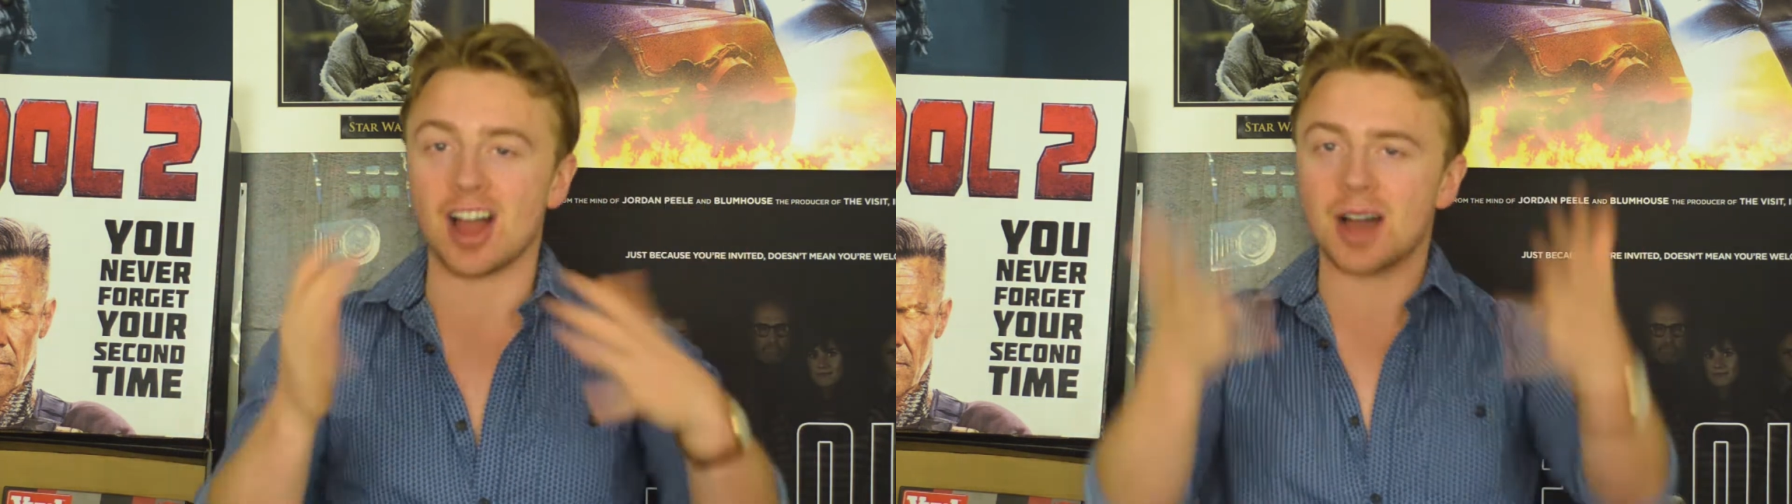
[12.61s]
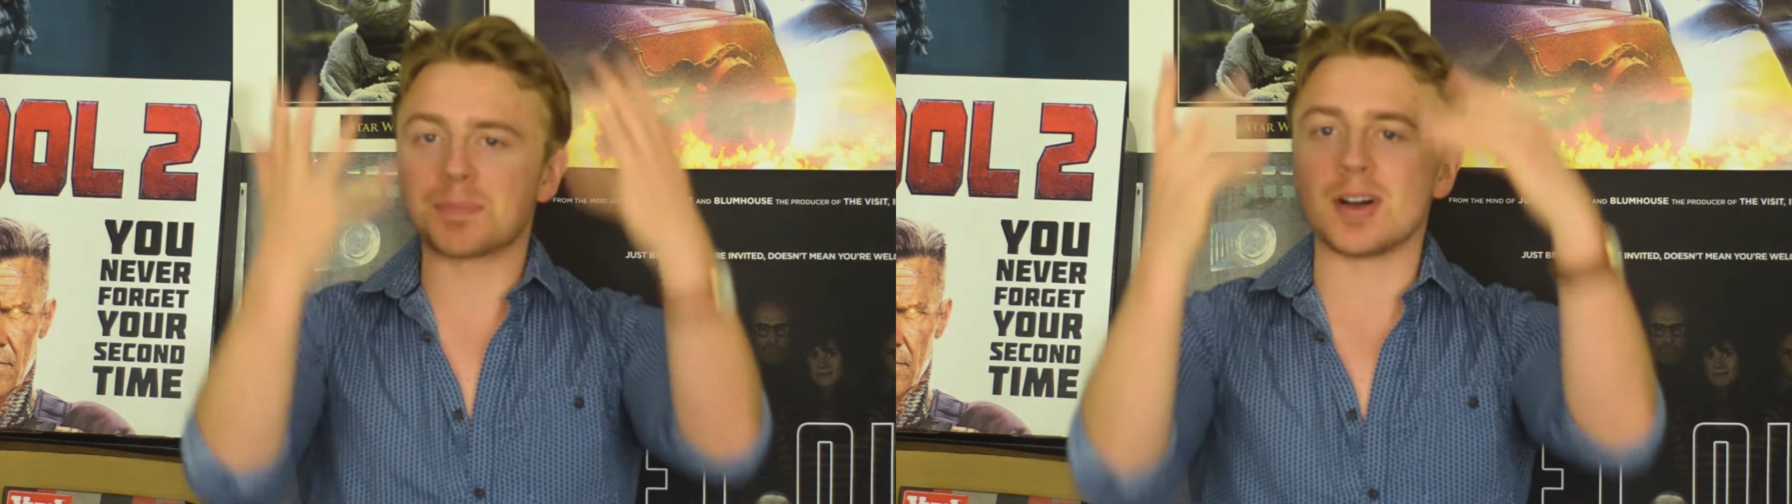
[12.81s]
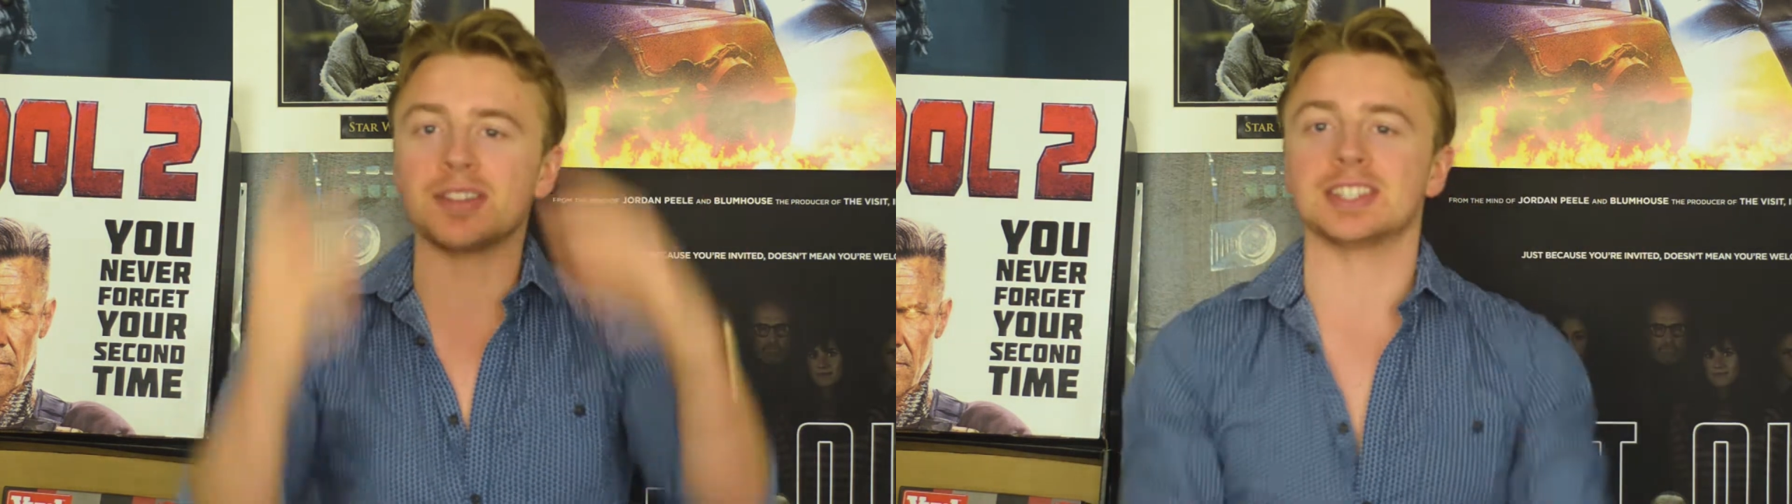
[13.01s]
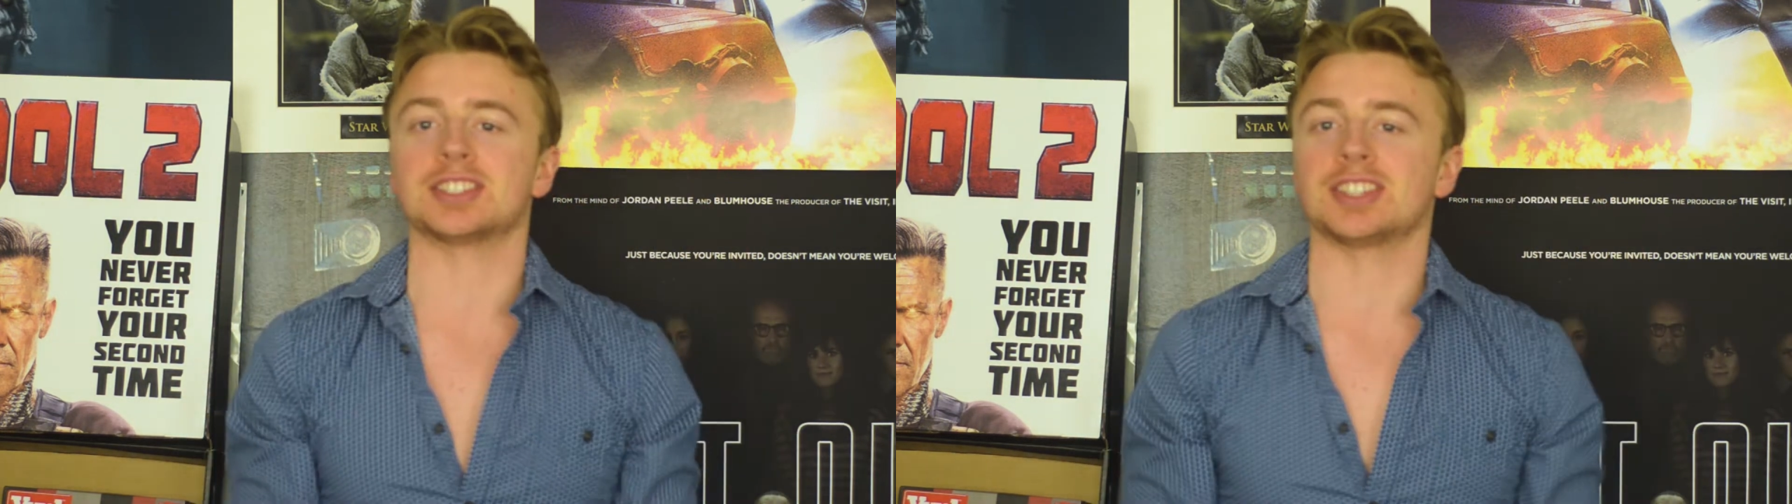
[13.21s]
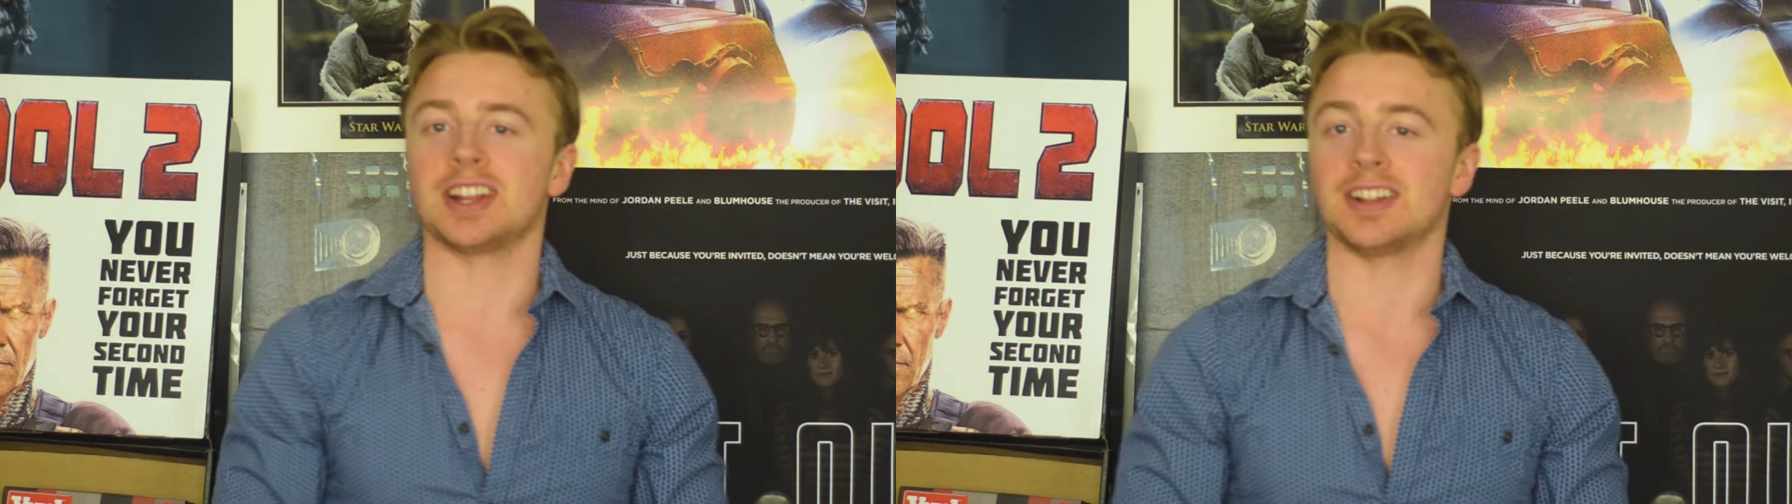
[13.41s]
up on this
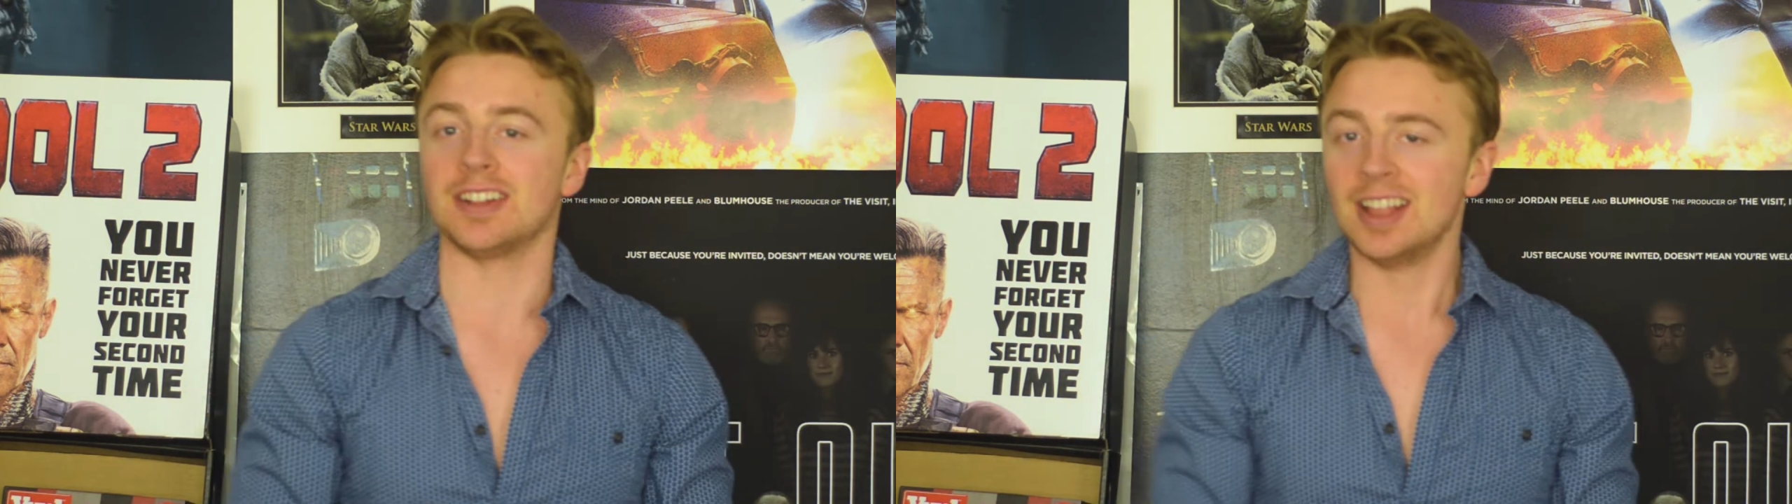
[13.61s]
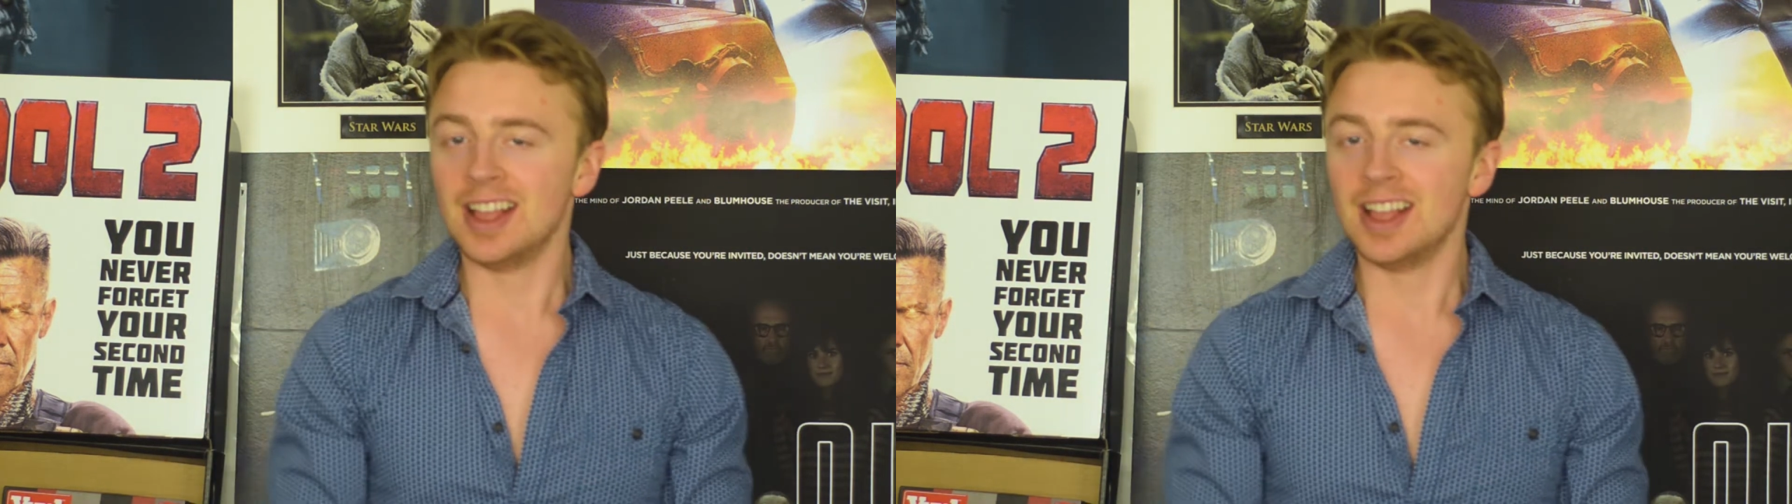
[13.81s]
channel.